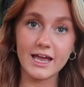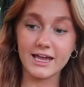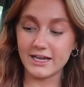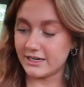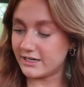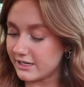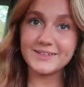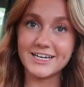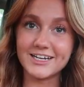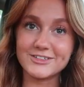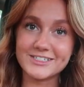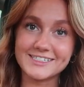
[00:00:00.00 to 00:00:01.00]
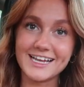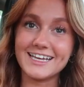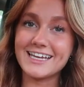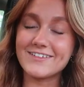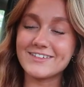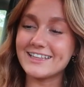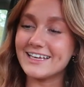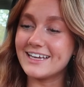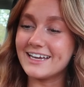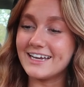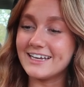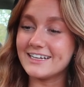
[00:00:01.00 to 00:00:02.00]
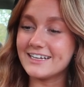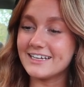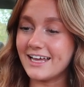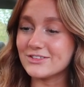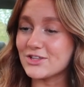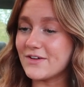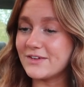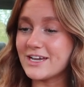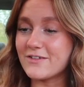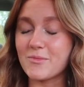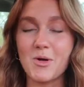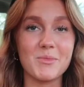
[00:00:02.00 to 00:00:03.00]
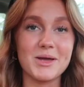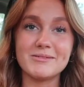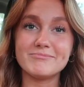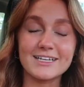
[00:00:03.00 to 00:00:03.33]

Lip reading: and you know, just taking everything in and loving every moment.